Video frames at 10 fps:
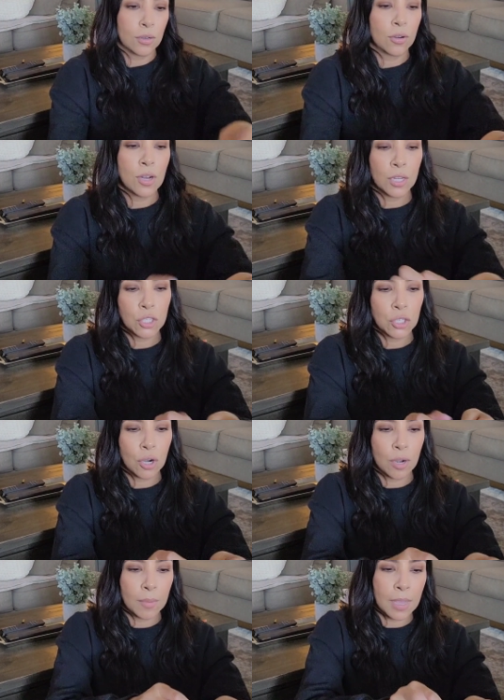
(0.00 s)
Or not
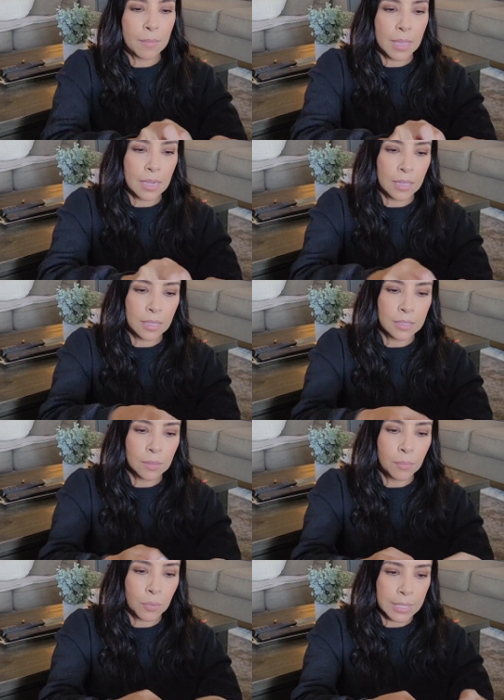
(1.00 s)
charm, I made it.
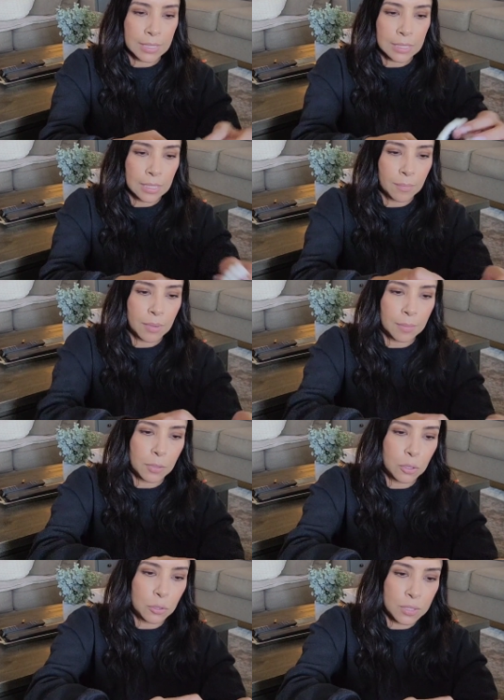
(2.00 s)
It's a bracelet, but
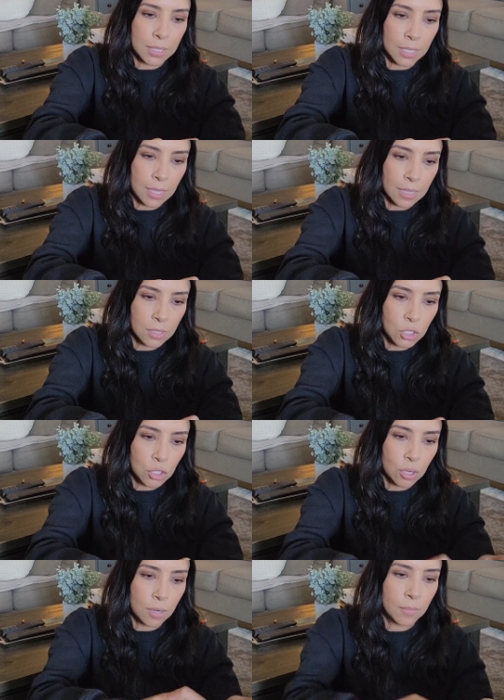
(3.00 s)
I'm using it as a
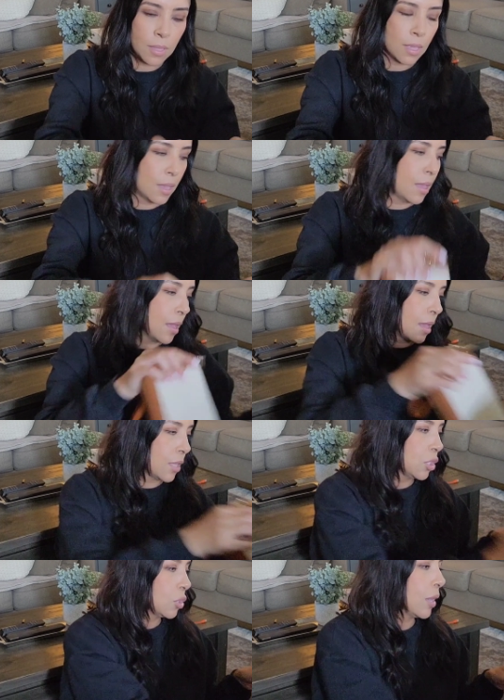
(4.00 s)
charm.
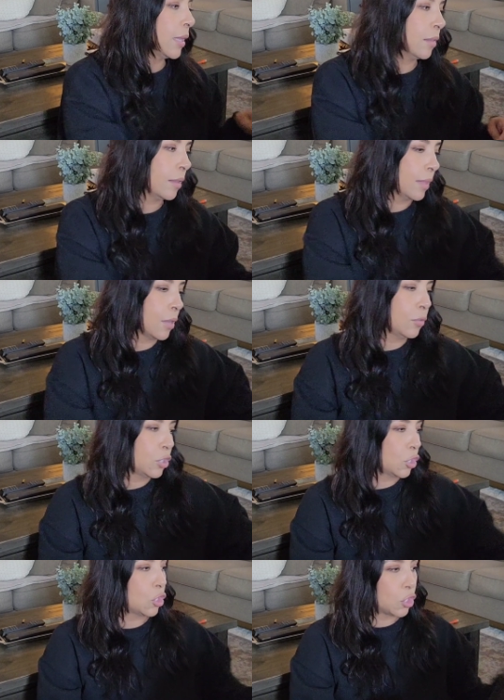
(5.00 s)
And so I thought that
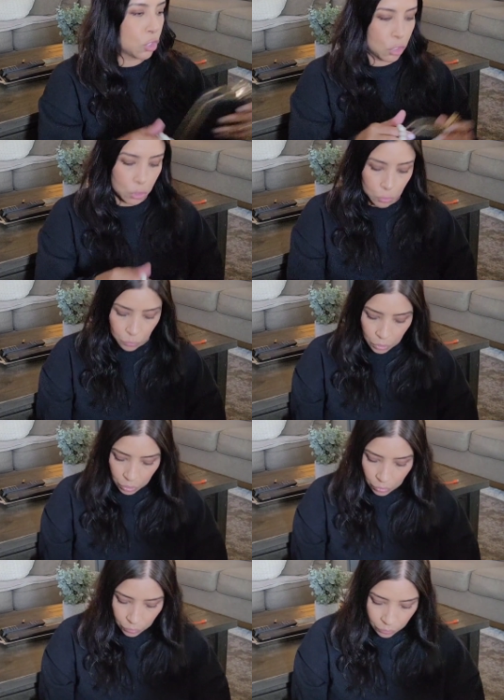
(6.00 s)
was just so
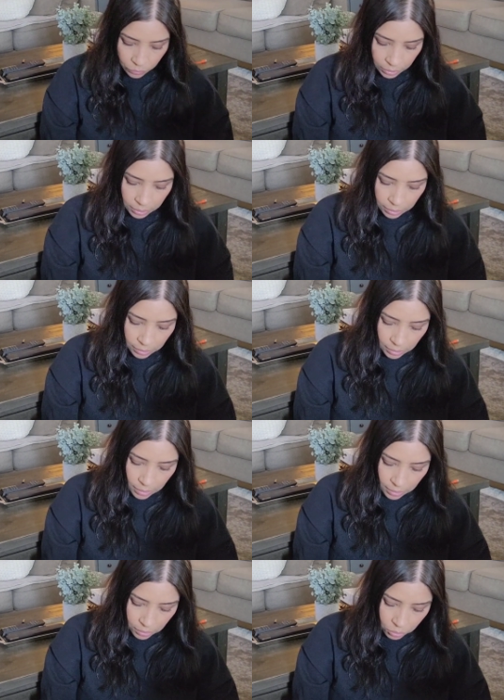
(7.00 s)
cute.
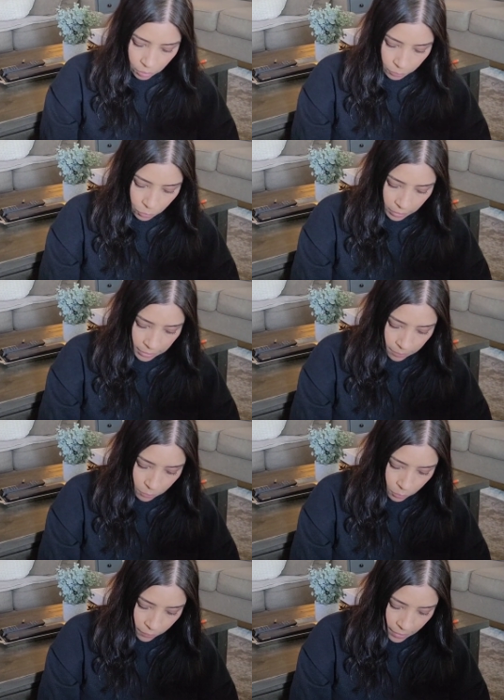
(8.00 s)
So I'm going to
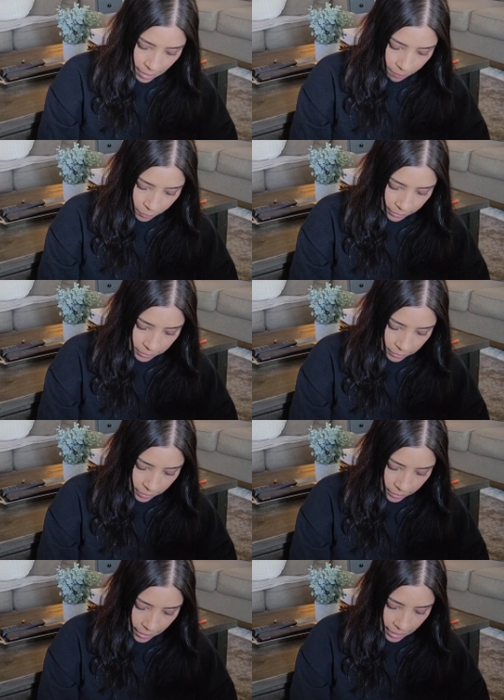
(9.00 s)
move that
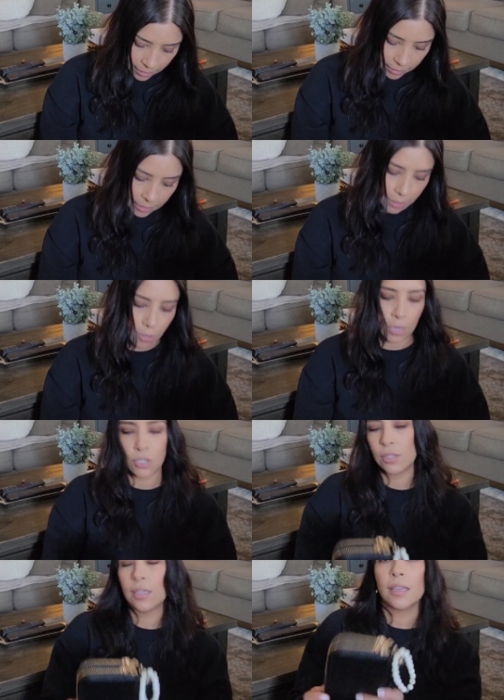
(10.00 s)
bracelet and add it here. I
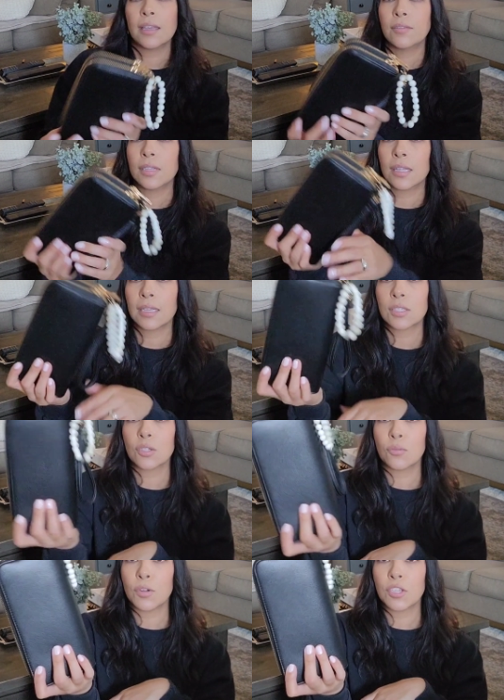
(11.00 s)
just think it gives it like
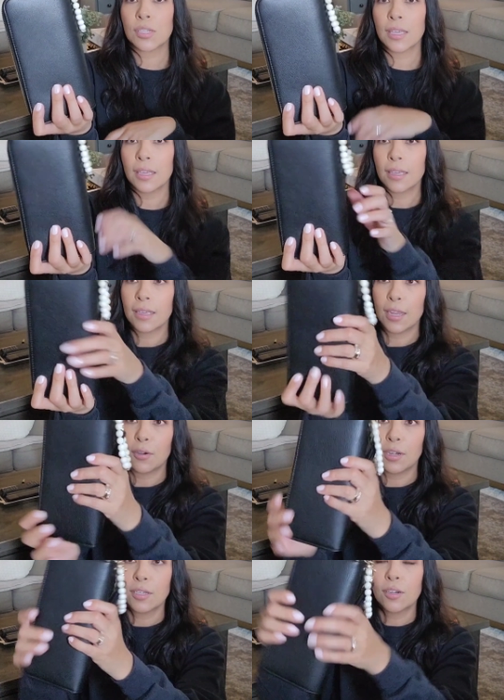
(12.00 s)
so much like
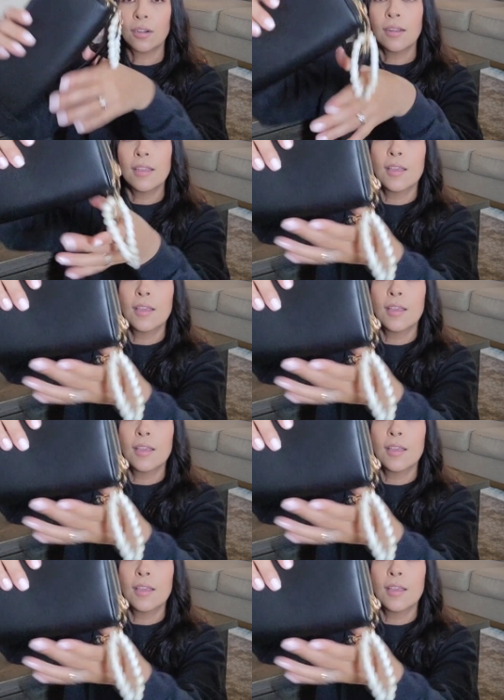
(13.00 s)
character.